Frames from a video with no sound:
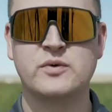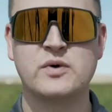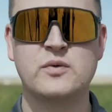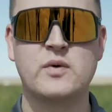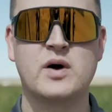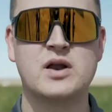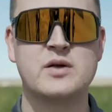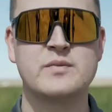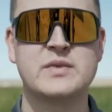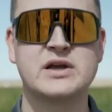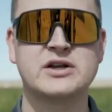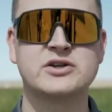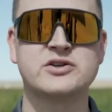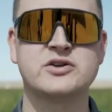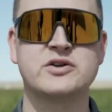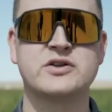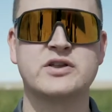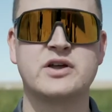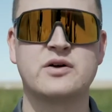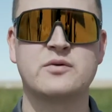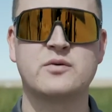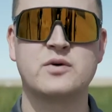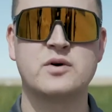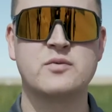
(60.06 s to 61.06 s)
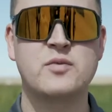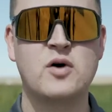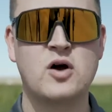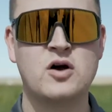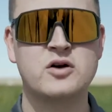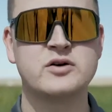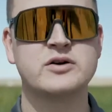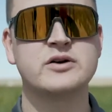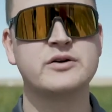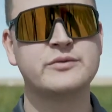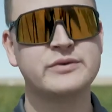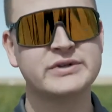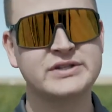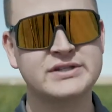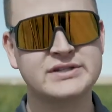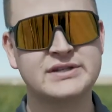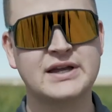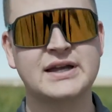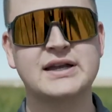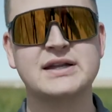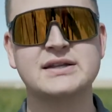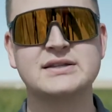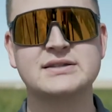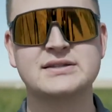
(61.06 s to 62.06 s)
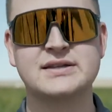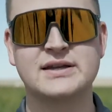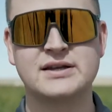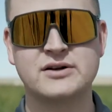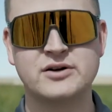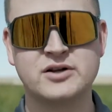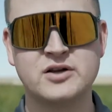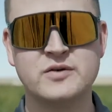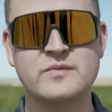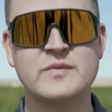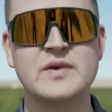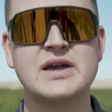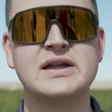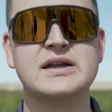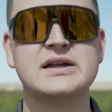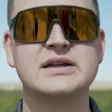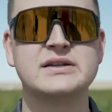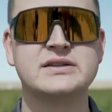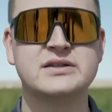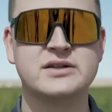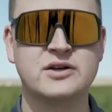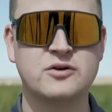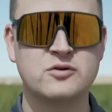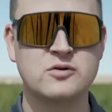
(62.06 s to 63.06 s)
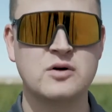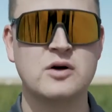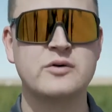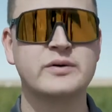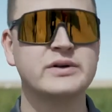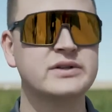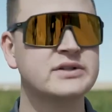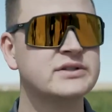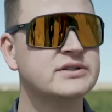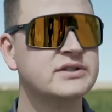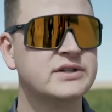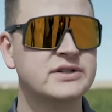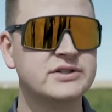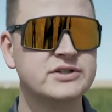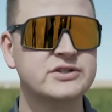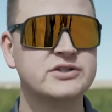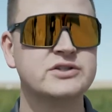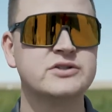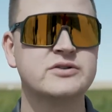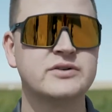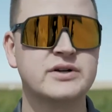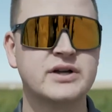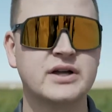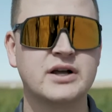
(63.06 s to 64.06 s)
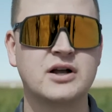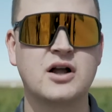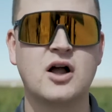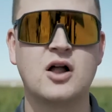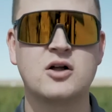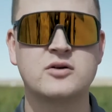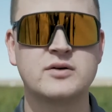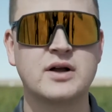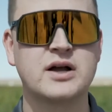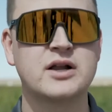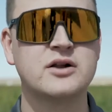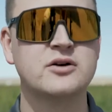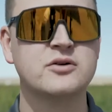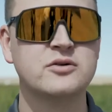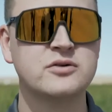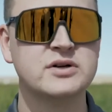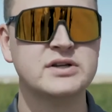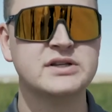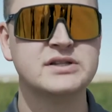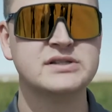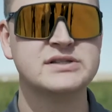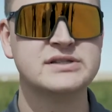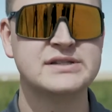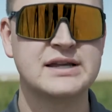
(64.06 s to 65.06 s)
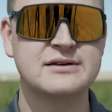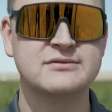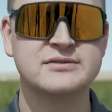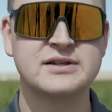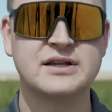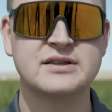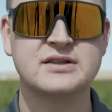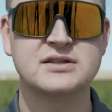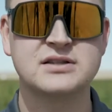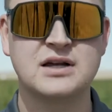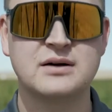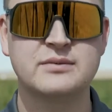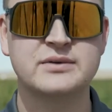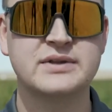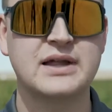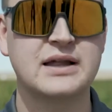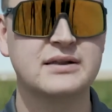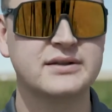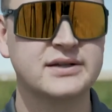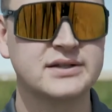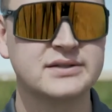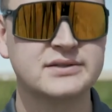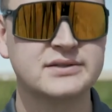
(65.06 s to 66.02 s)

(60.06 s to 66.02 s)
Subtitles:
We want to make sure that we're partnering with states that are committed to growing this industry, and Colorado is definitely at the top of that